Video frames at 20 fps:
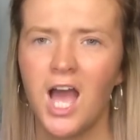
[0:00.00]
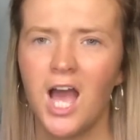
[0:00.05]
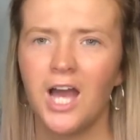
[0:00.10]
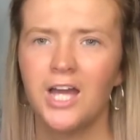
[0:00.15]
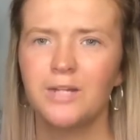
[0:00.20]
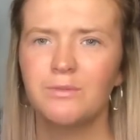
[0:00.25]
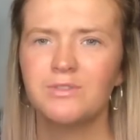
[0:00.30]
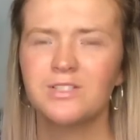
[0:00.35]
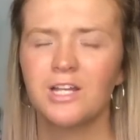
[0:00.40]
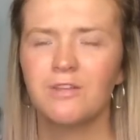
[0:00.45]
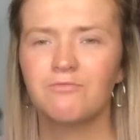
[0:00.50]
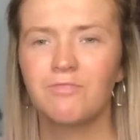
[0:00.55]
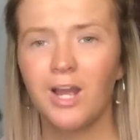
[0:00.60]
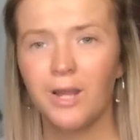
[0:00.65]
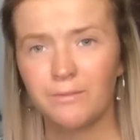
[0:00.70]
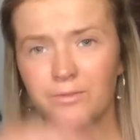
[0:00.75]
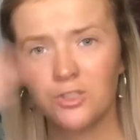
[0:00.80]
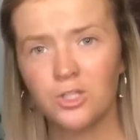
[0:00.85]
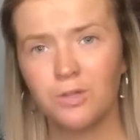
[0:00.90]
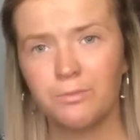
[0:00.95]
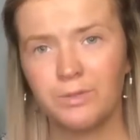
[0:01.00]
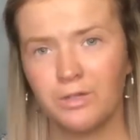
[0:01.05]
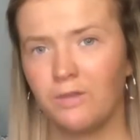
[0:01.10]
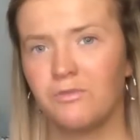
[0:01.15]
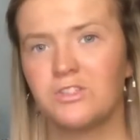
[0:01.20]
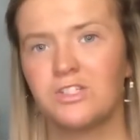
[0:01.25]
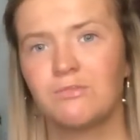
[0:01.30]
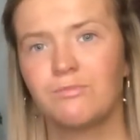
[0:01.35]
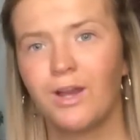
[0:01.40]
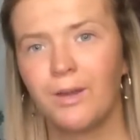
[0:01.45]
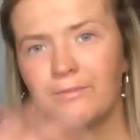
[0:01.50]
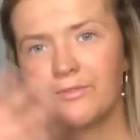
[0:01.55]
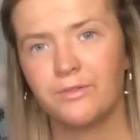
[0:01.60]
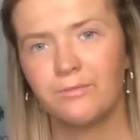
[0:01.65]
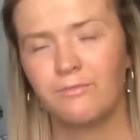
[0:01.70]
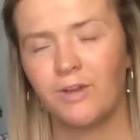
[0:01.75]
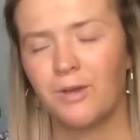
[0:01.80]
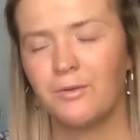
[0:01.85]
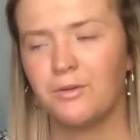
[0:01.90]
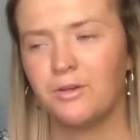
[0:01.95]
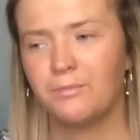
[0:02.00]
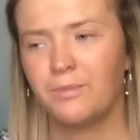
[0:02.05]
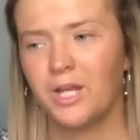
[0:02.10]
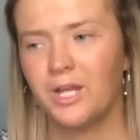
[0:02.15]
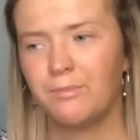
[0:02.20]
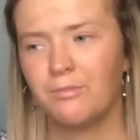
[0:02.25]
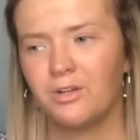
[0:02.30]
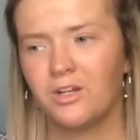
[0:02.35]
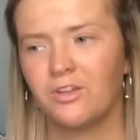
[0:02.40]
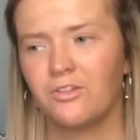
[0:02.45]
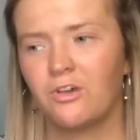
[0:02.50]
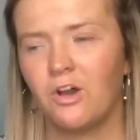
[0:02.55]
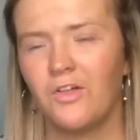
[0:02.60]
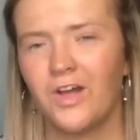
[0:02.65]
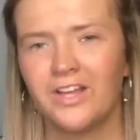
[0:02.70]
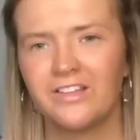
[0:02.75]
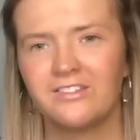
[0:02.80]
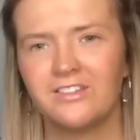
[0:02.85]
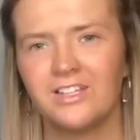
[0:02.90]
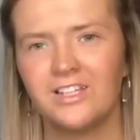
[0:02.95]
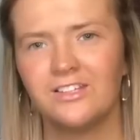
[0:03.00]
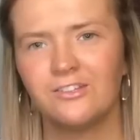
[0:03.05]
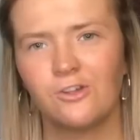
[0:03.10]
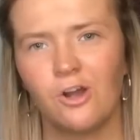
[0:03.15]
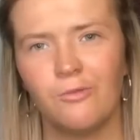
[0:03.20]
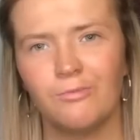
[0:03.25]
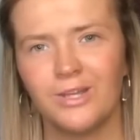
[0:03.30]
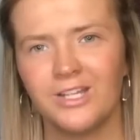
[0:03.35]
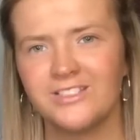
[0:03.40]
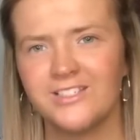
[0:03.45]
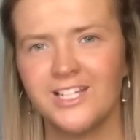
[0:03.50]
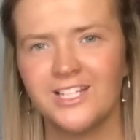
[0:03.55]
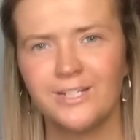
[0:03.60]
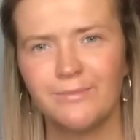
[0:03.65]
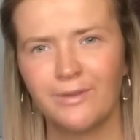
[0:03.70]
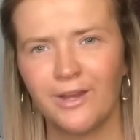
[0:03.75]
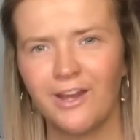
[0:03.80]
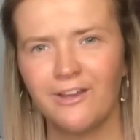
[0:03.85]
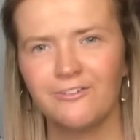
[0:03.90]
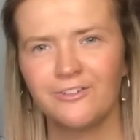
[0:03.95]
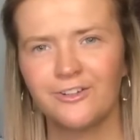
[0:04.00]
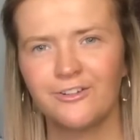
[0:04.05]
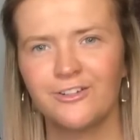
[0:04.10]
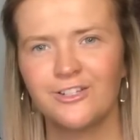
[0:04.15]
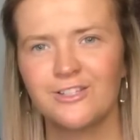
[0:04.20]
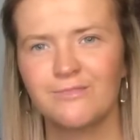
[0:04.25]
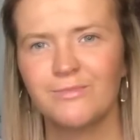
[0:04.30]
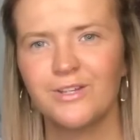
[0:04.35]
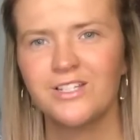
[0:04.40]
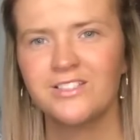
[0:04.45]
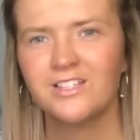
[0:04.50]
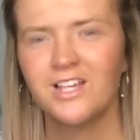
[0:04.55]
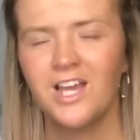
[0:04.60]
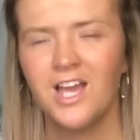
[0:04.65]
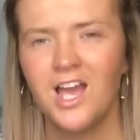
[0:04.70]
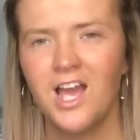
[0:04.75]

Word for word: And it was like wrapped up It obviously wrapped in wrapping paper. And I thought, that's it, he's got me a teddy bear for Christmas.